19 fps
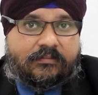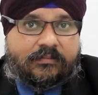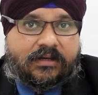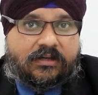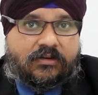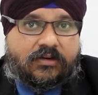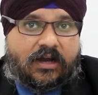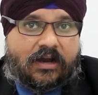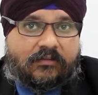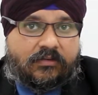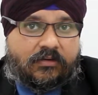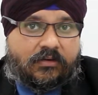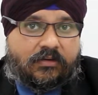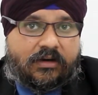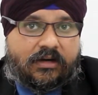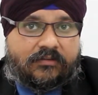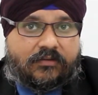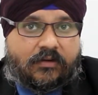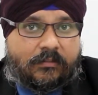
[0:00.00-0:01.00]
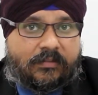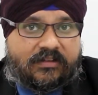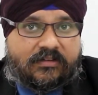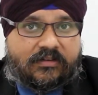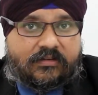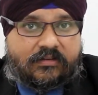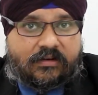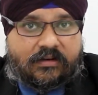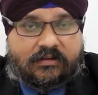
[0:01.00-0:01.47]
but you have to do it for
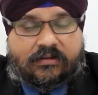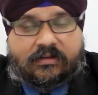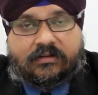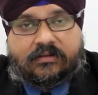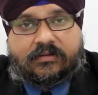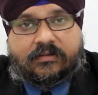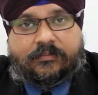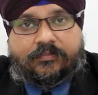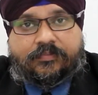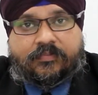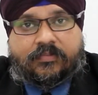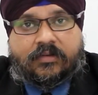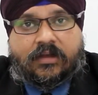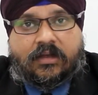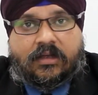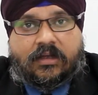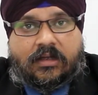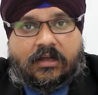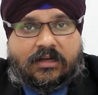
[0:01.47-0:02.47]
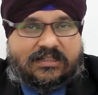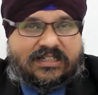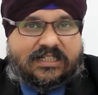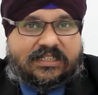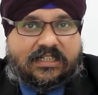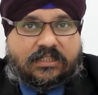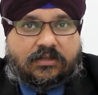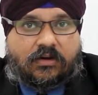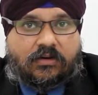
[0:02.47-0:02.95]
business reasons,
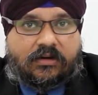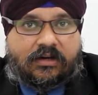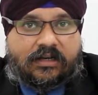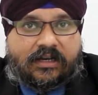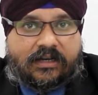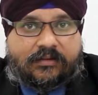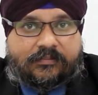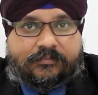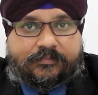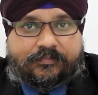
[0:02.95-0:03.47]
such as auditing.